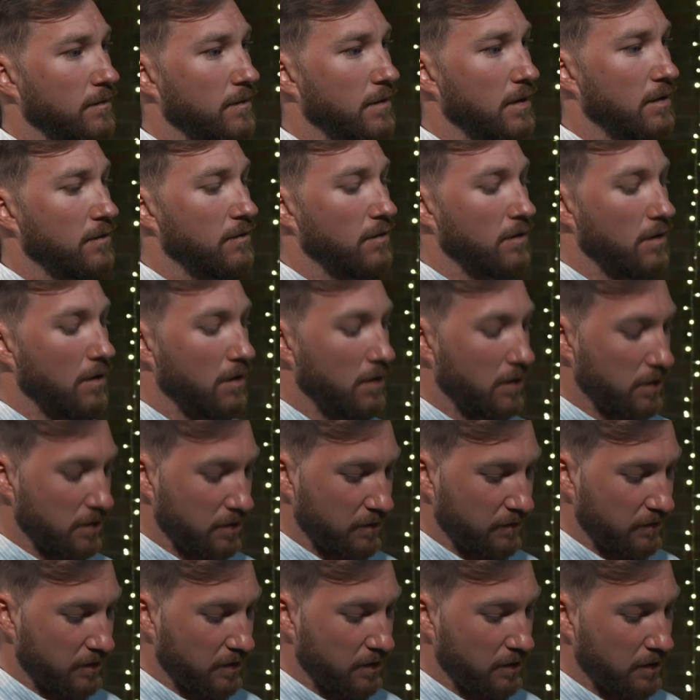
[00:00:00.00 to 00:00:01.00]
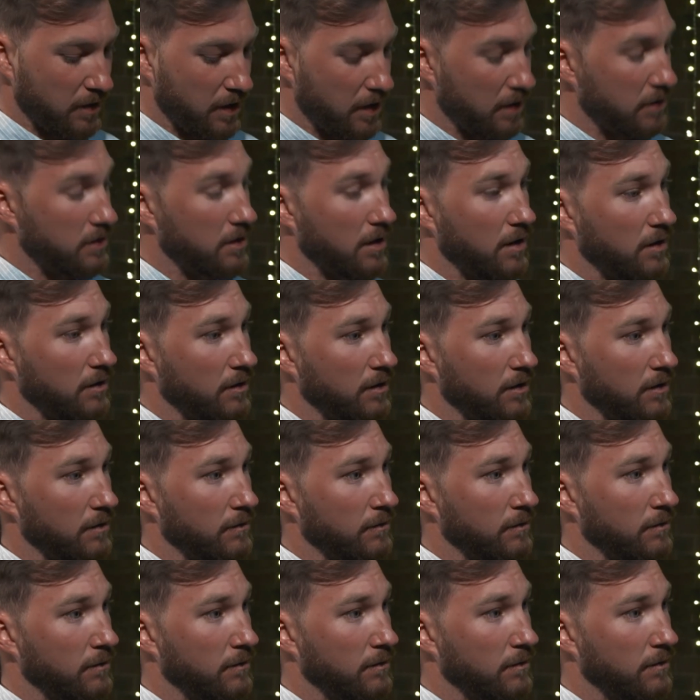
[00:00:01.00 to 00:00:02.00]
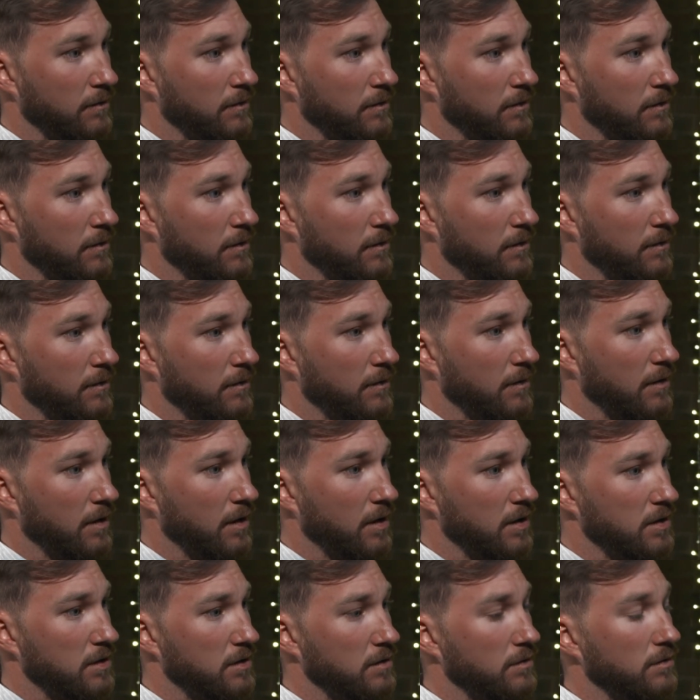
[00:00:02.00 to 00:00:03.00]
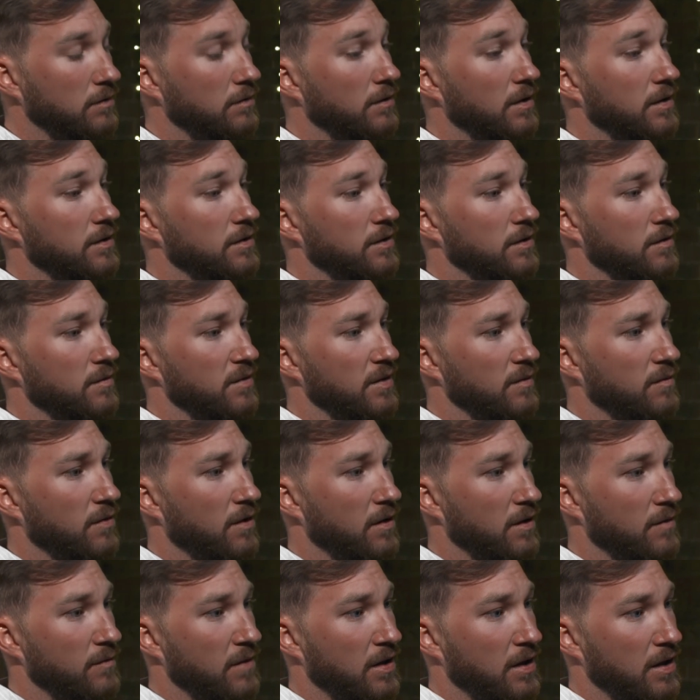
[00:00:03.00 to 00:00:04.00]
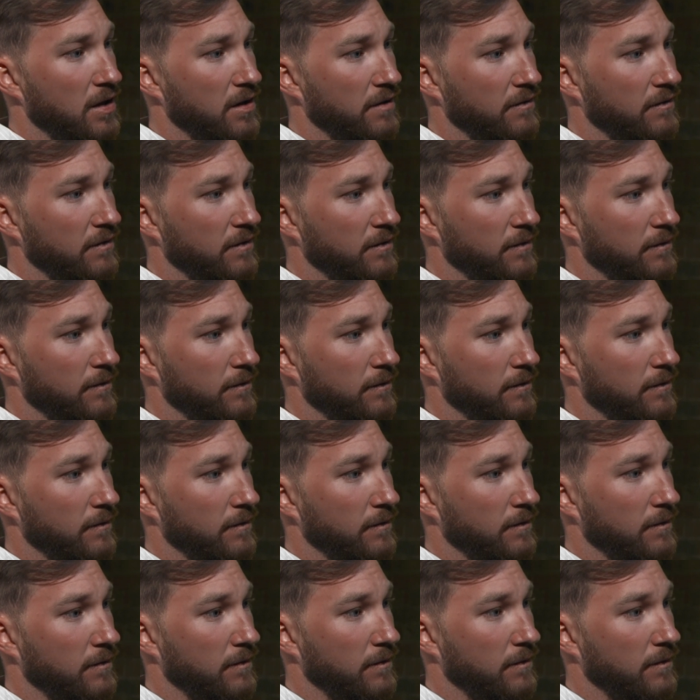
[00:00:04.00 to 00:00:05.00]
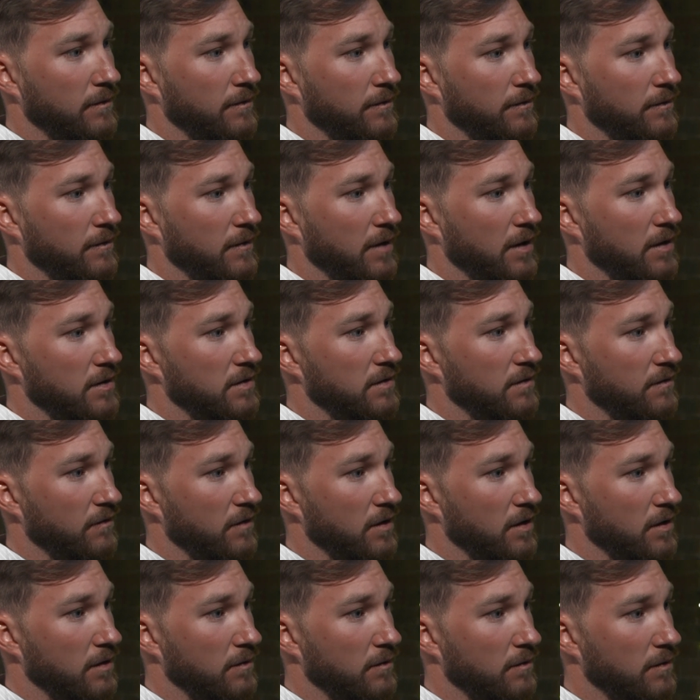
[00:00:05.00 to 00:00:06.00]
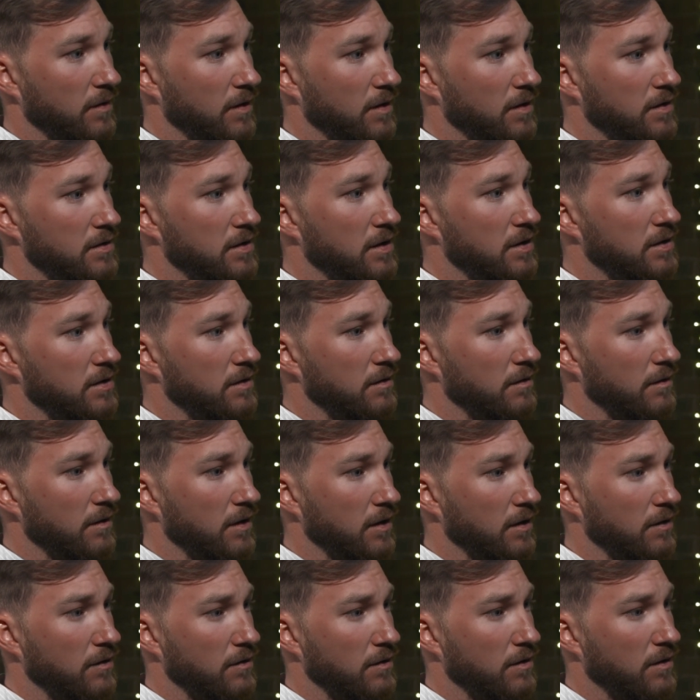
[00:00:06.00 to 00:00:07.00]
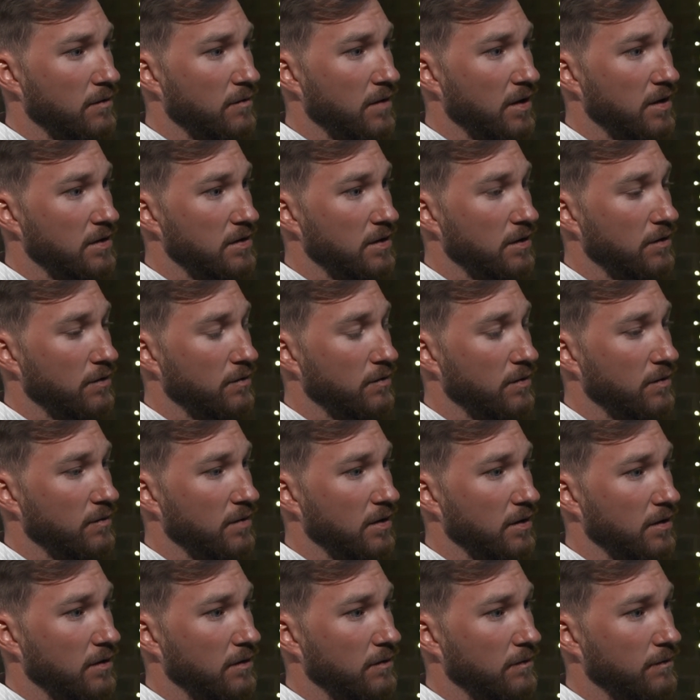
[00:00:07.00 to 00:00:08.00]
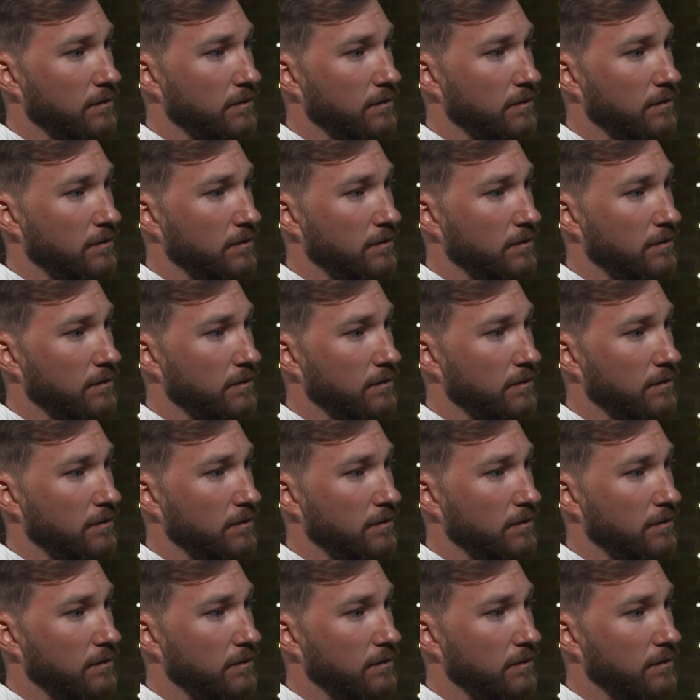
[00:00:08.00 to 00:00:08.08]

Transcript: And regardless of today's outcome, I still want you to be part of my life as a friend because I still think you're an amazing human being.